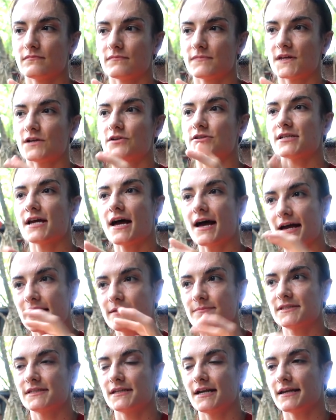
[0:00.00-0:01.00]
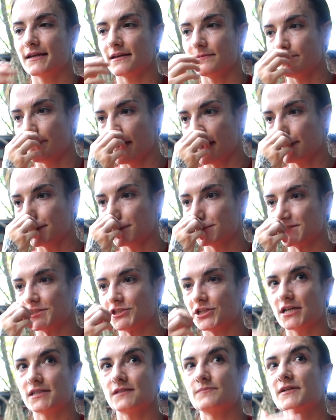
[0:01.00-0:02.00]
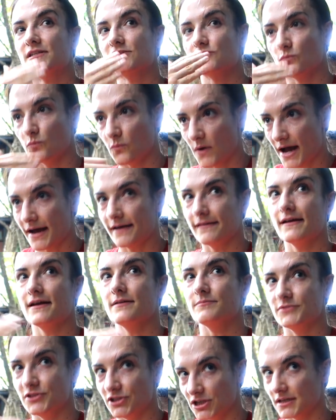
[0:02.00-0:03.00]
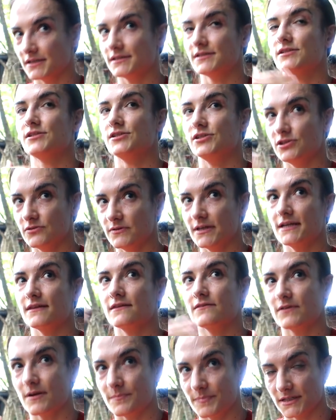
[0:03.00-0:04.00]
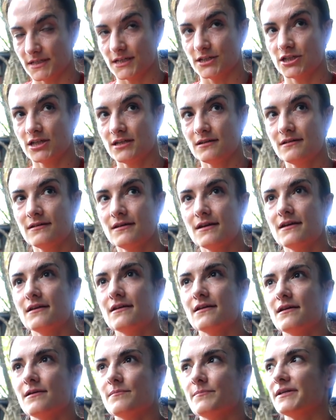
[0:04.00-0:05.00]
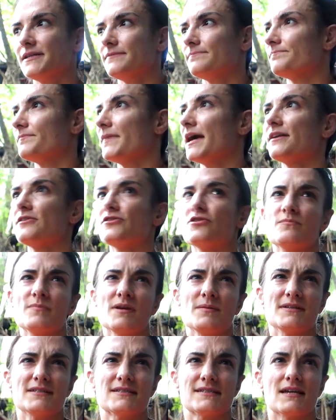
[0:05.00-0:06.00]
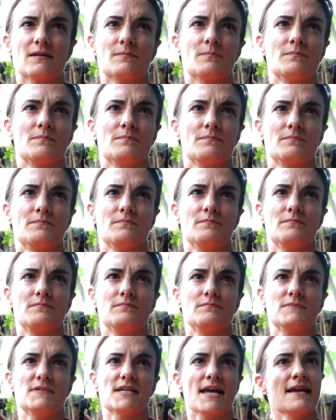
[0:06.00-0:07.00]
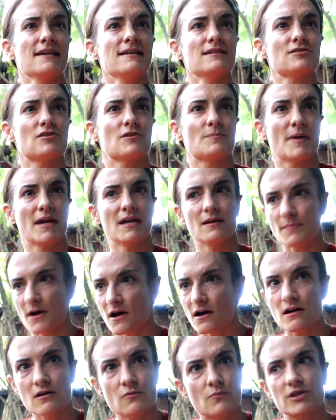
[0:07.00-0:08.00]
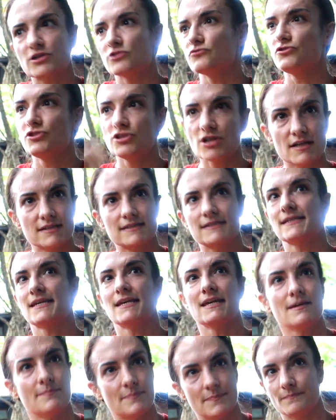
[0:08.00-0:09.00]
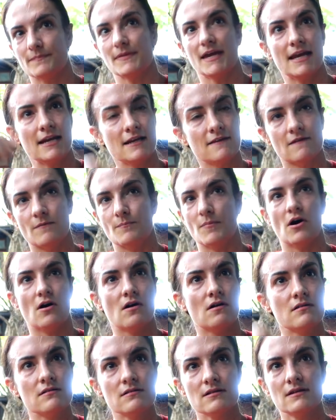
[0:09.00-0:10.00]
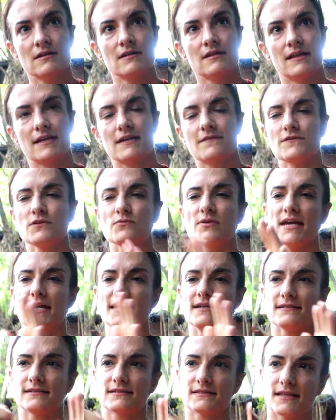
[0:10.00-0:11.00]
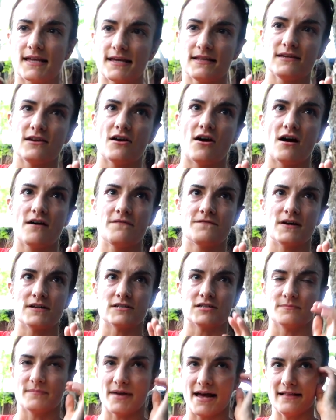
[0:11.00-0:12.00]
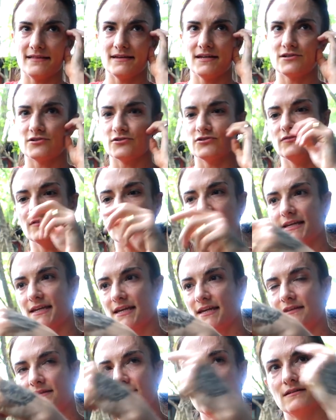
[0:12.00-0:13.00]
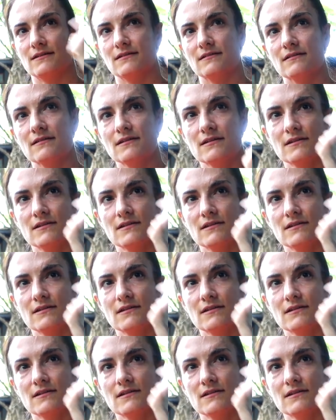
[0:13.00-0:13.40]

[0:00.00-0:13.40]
There are times that I can make those adjustments while I'm just doing the repetition, mm. but I don't know. Maybe it's like tennis or ping pong where you just keep hitting the ball. Like if you hit it slightly off on your mallet or you like hit the